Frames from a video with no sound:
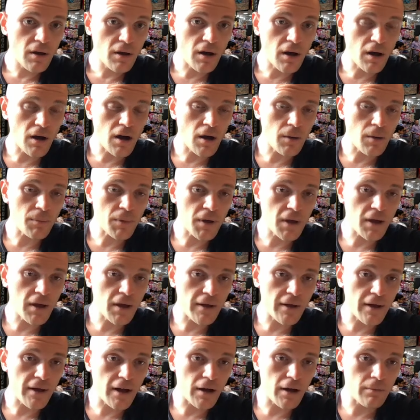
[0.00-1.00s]
um,
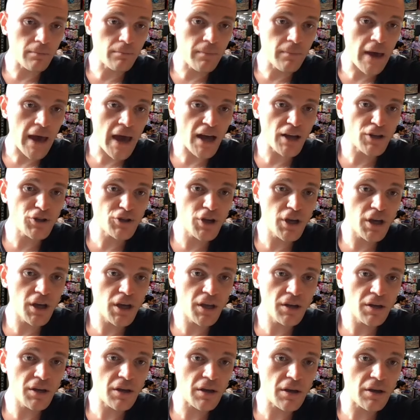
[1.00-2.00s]

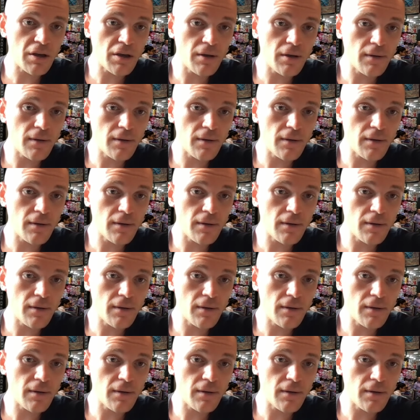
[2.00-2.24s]
imagine